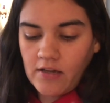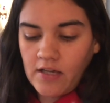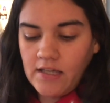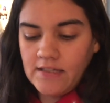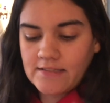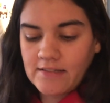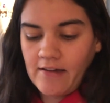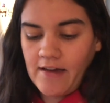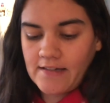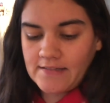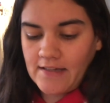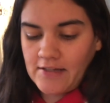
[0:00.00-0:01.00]
He still
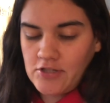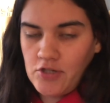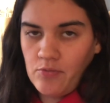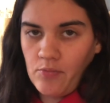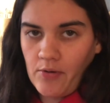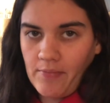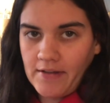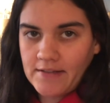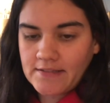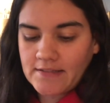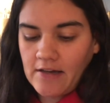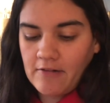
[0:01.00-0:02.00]
has like two more
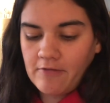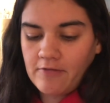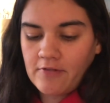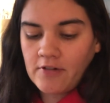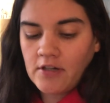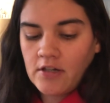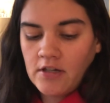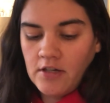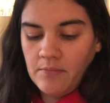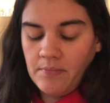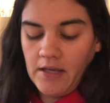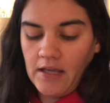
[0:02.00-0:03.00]
months of
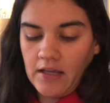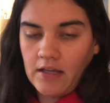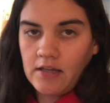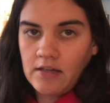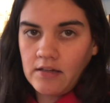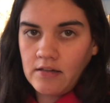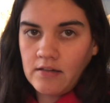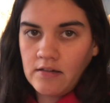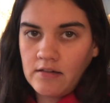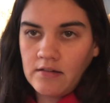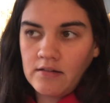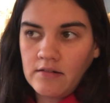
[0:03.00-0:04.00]
being
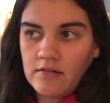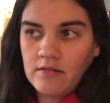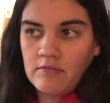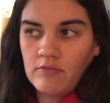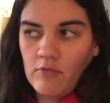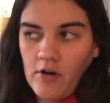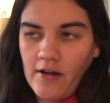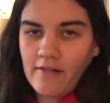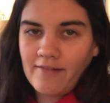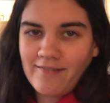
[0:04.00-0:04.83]
one,